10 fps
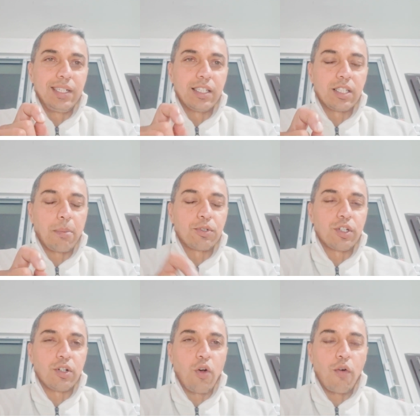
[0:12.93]

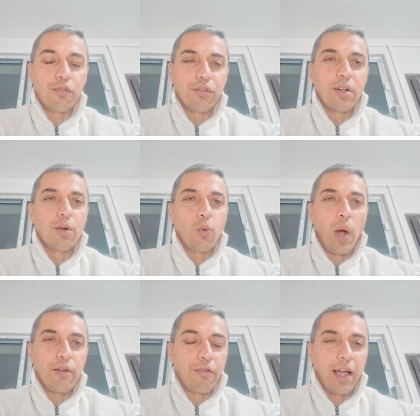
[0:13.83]
disruption of
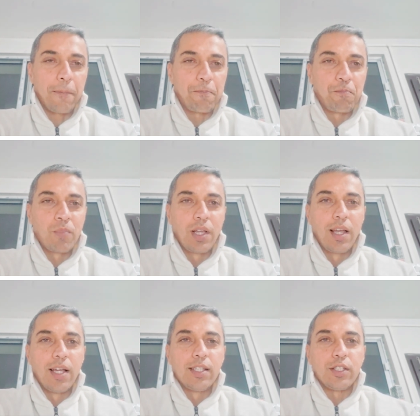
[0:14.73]
Wi Fi.
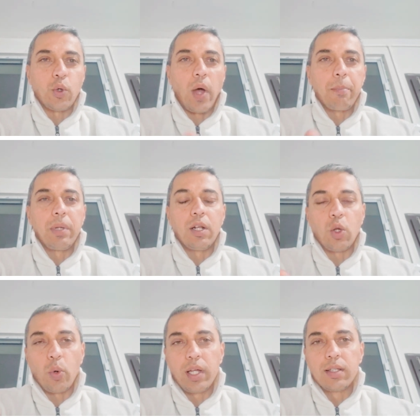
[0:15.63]
So I've been
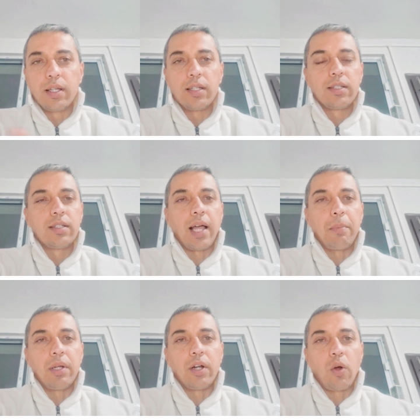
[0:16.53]
loading this,
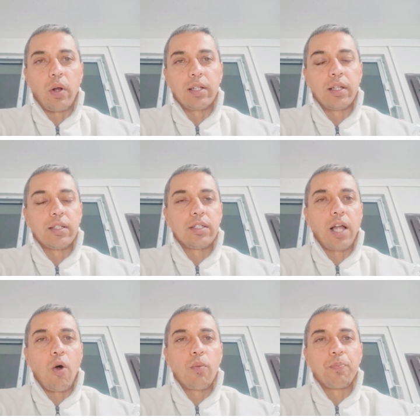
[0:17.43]
I've been recording this
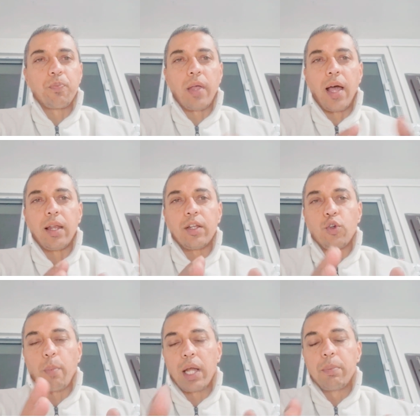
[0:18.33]
now, and
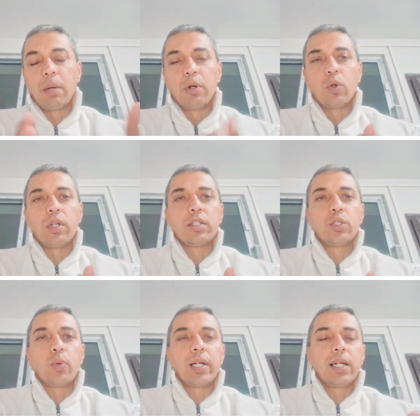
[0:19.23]
you might be able to
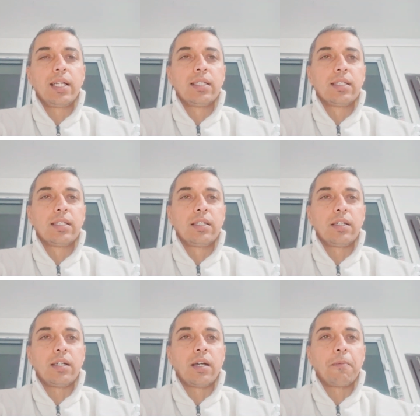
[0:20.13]
listen to at least
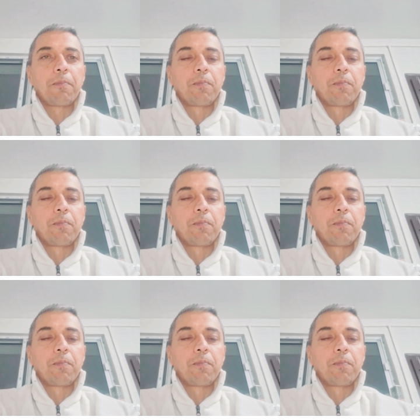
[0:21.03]
uh,